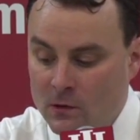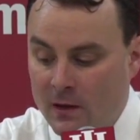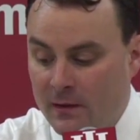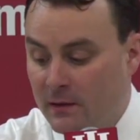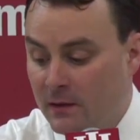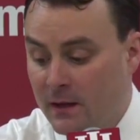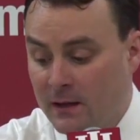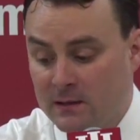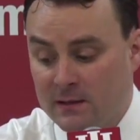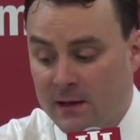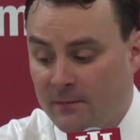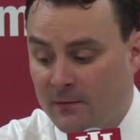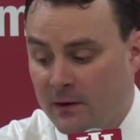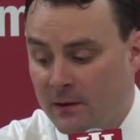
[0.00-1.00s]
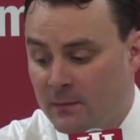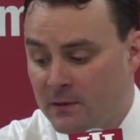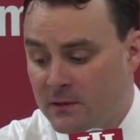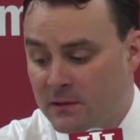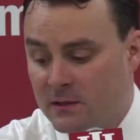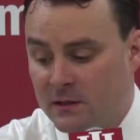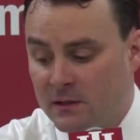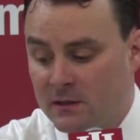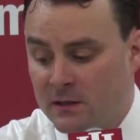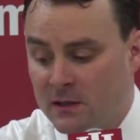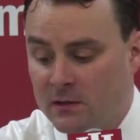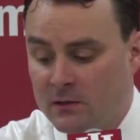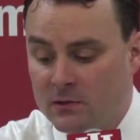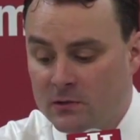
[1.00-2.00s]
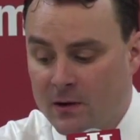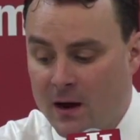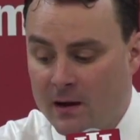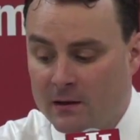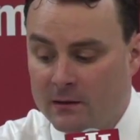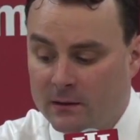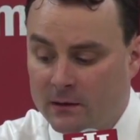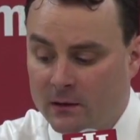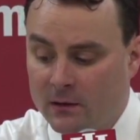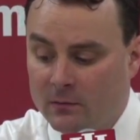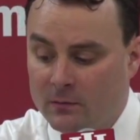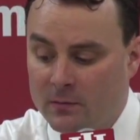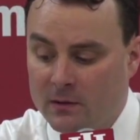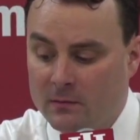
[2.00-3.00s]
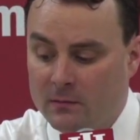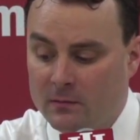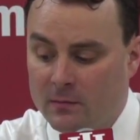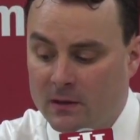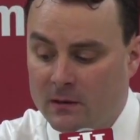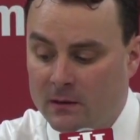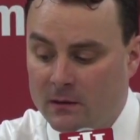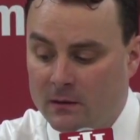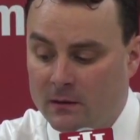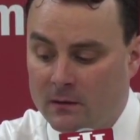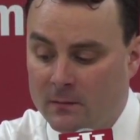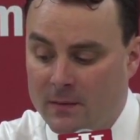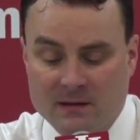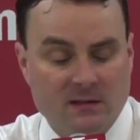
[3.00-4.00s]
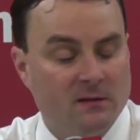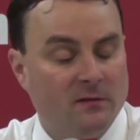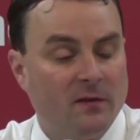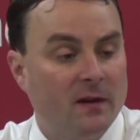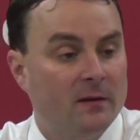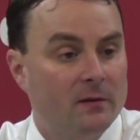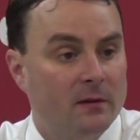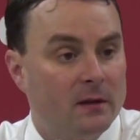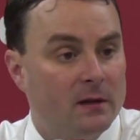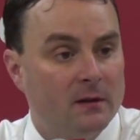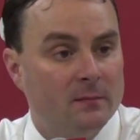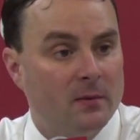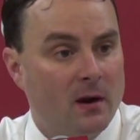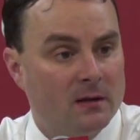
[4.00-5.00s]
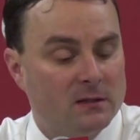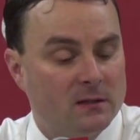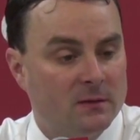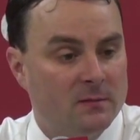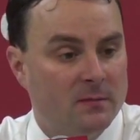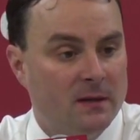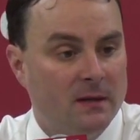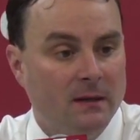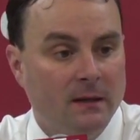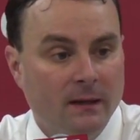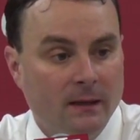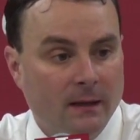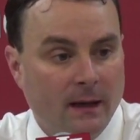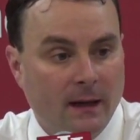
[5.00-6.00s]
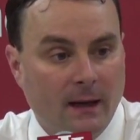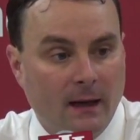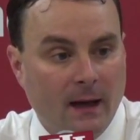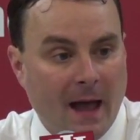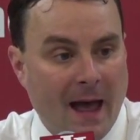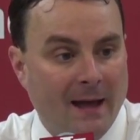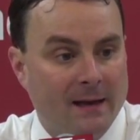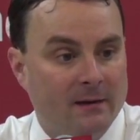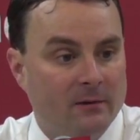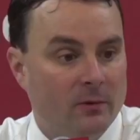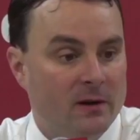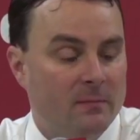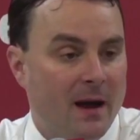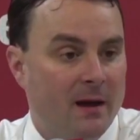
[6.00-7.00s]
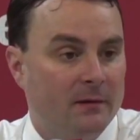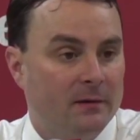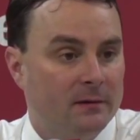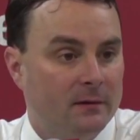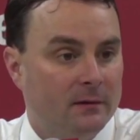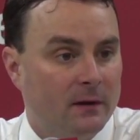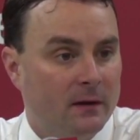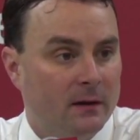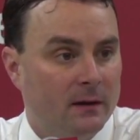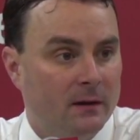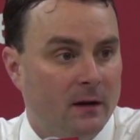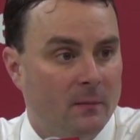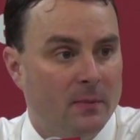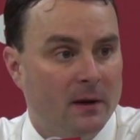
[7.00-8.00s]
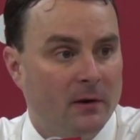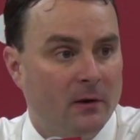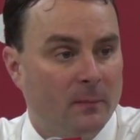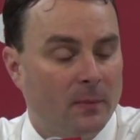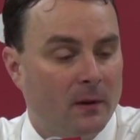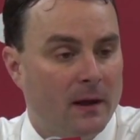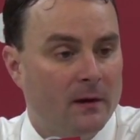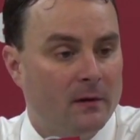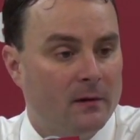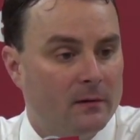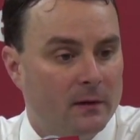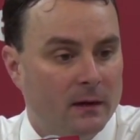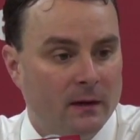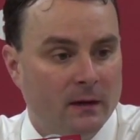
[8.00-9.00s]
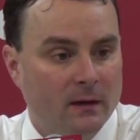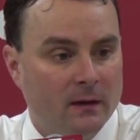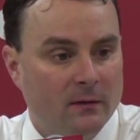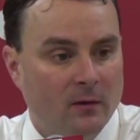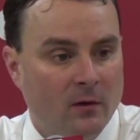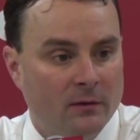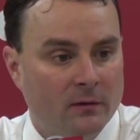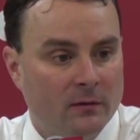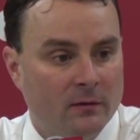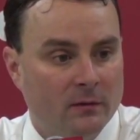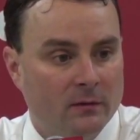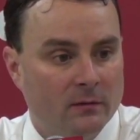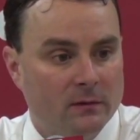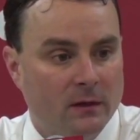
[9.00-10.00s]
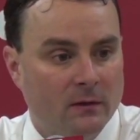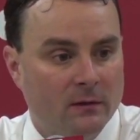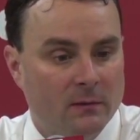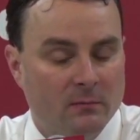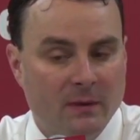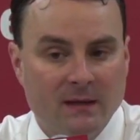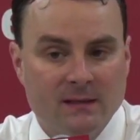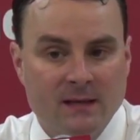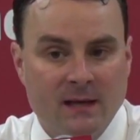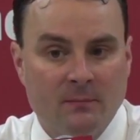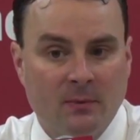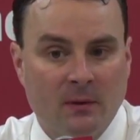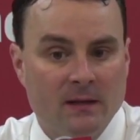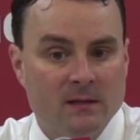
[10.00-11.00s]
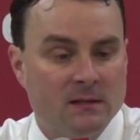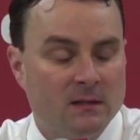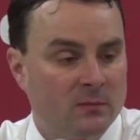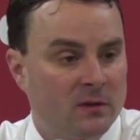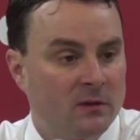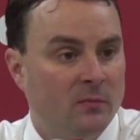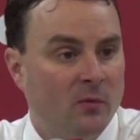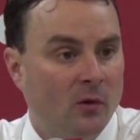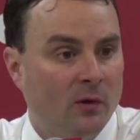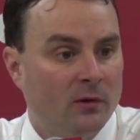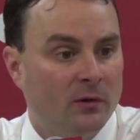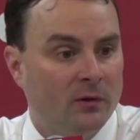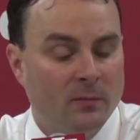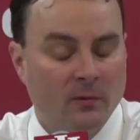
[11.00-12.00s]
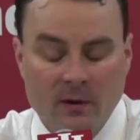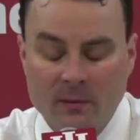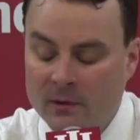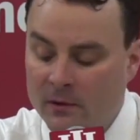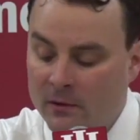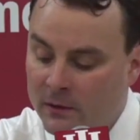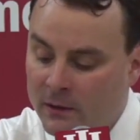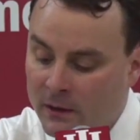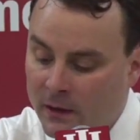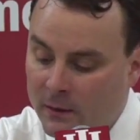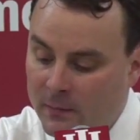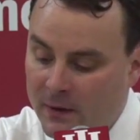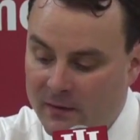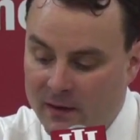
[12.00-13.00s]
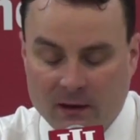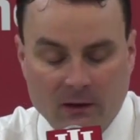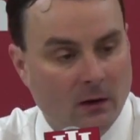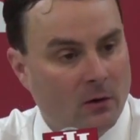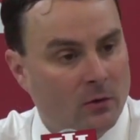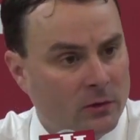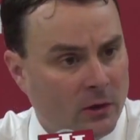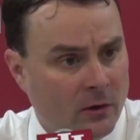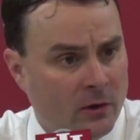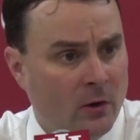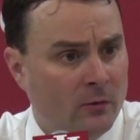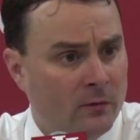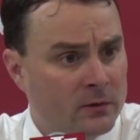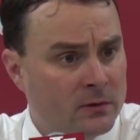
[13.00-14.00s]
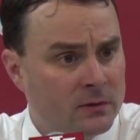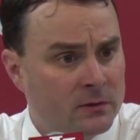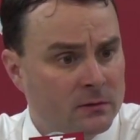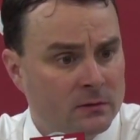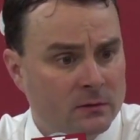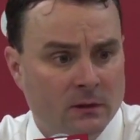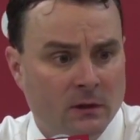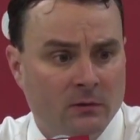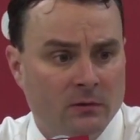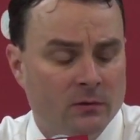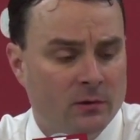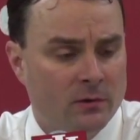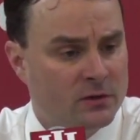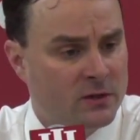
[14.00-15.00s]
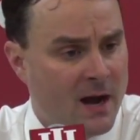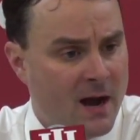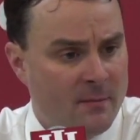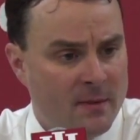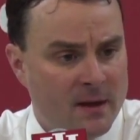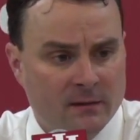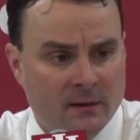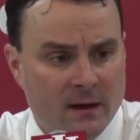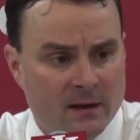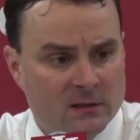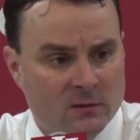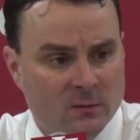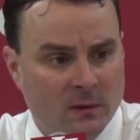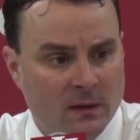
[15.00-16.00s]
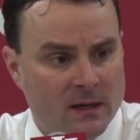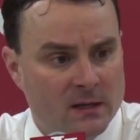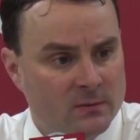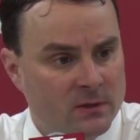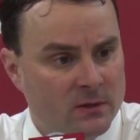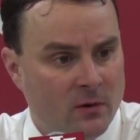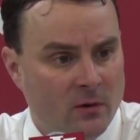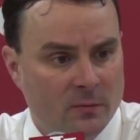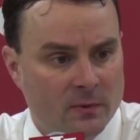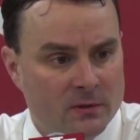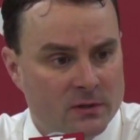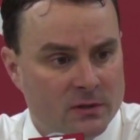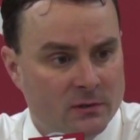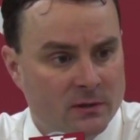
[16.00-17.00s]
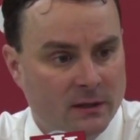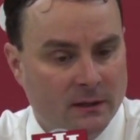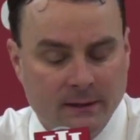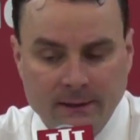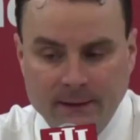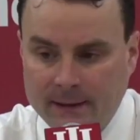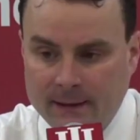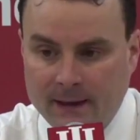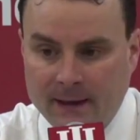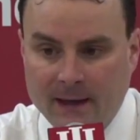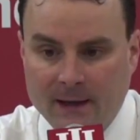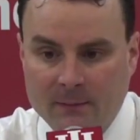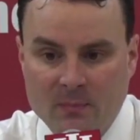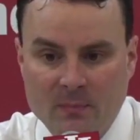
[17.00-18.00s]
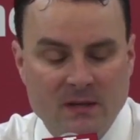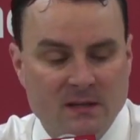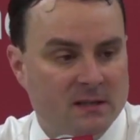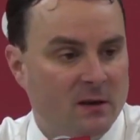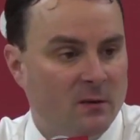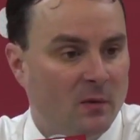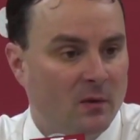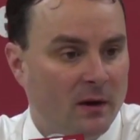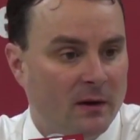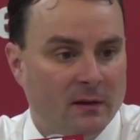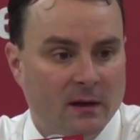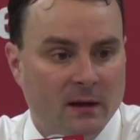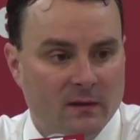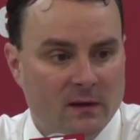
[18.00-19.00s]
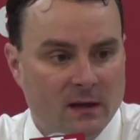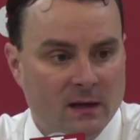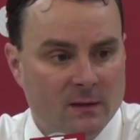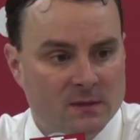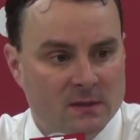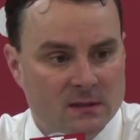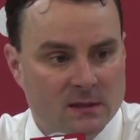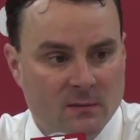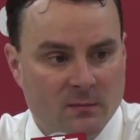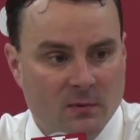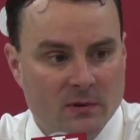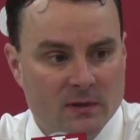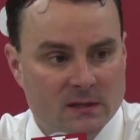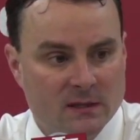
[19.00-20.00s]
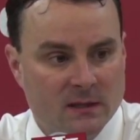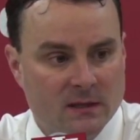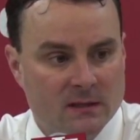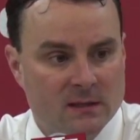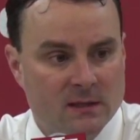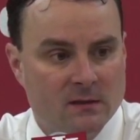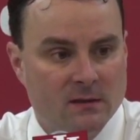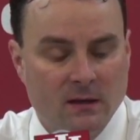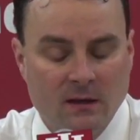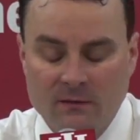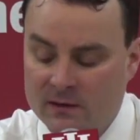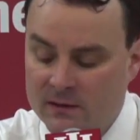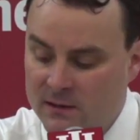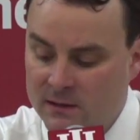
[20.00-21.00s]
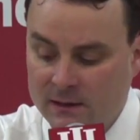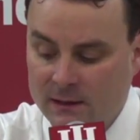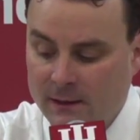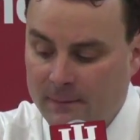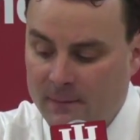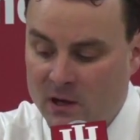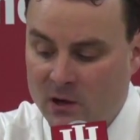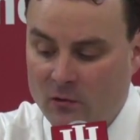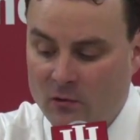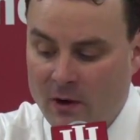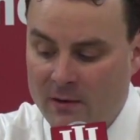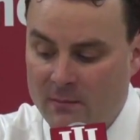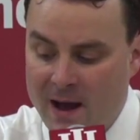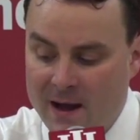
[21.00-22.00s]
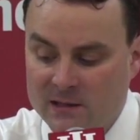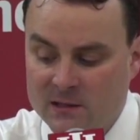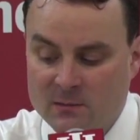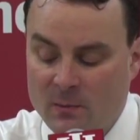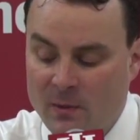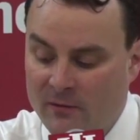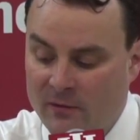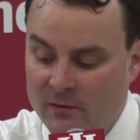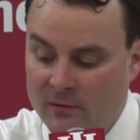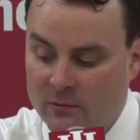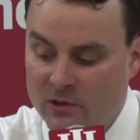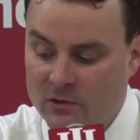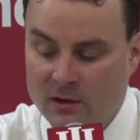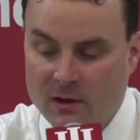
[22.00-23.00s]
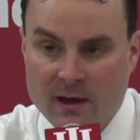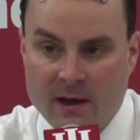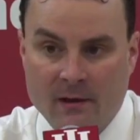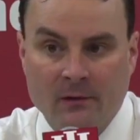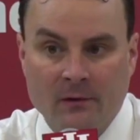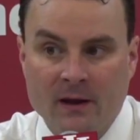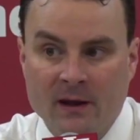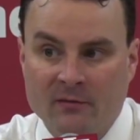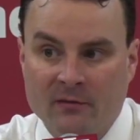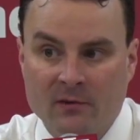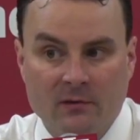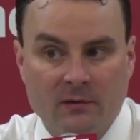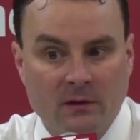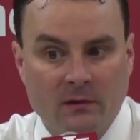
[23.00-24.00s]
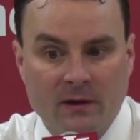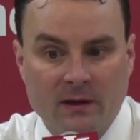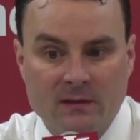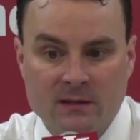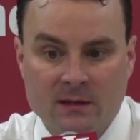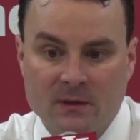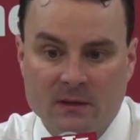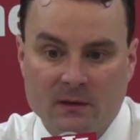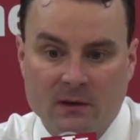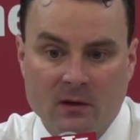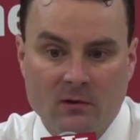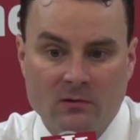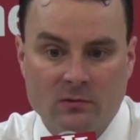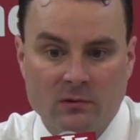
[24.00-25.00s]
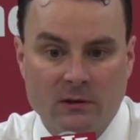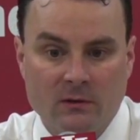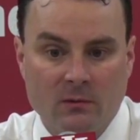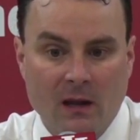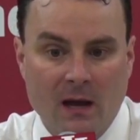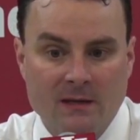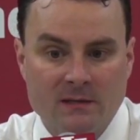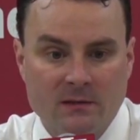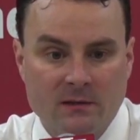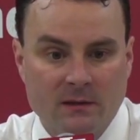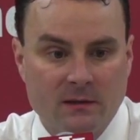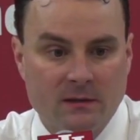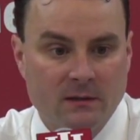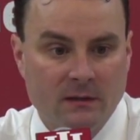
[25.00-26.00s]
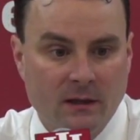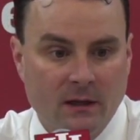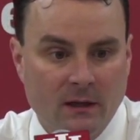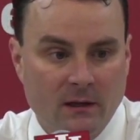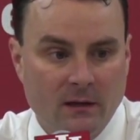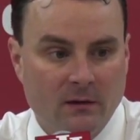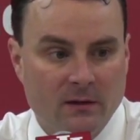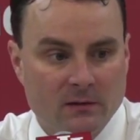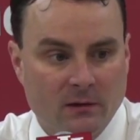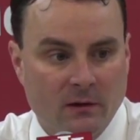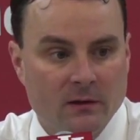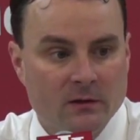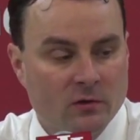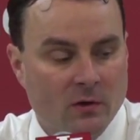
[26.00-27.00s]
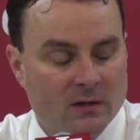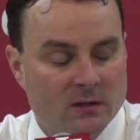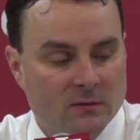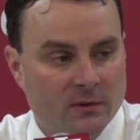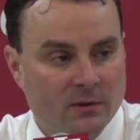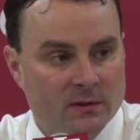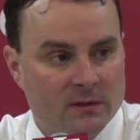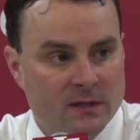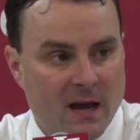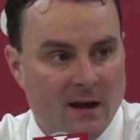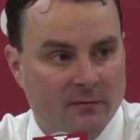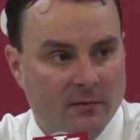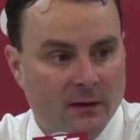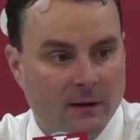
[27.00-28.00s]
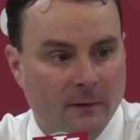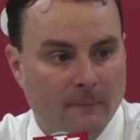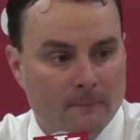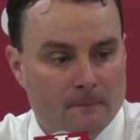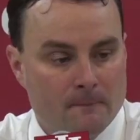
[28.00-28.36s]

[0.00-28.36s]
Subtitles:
I think the next step for him is just to continue to try and, you know, be the best defender that he can possibly be, adding rebounder, a bigger player in Big Ten play is going to be important on the perimeter. But I think low turnovers, you know, do your job, make the hustle plays. When you're open, shoot it. Be simple. I think if he keeps it simple, he's going to continue to give us, you know, great maximum effort. And when you can count on effort, you know, that's something that coach really relies on. And, you know, he's earning trust with our staff right now.